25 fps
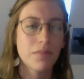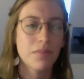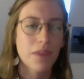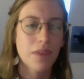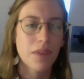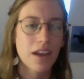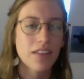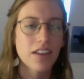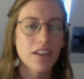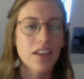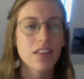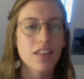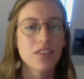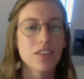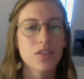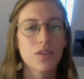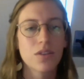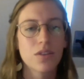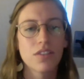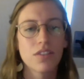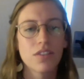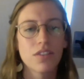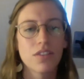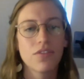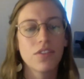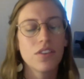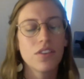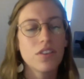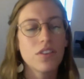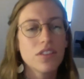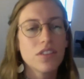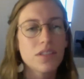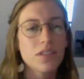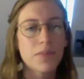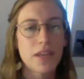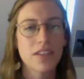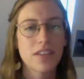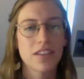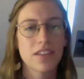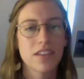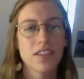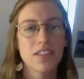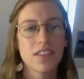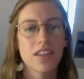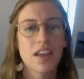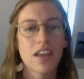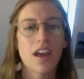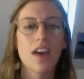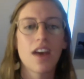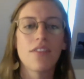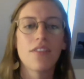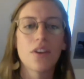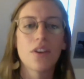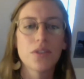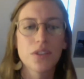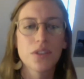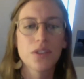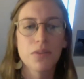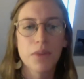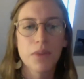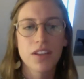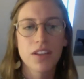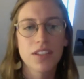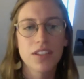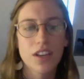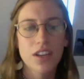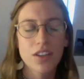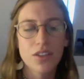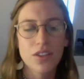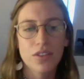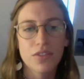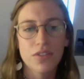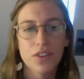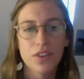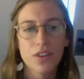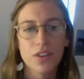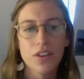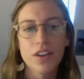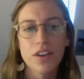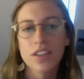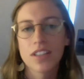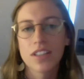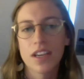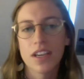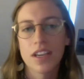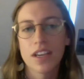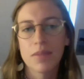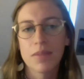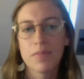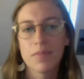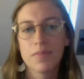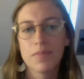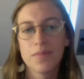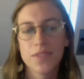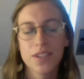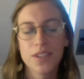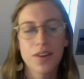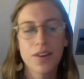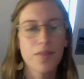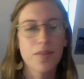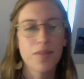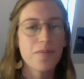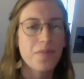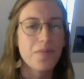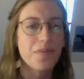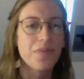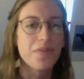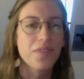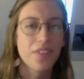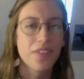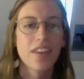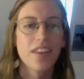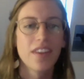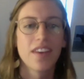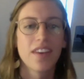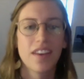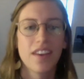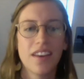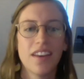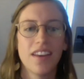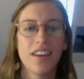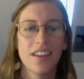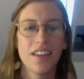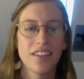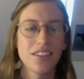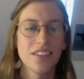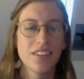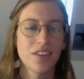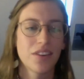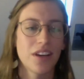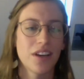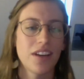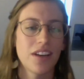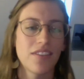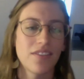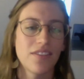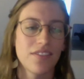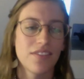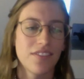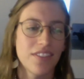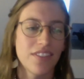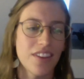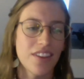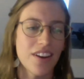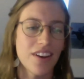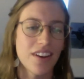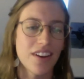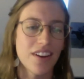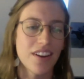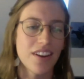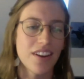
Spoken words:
like the sort of spaces that have also been essential for a long time. So it's a great thought.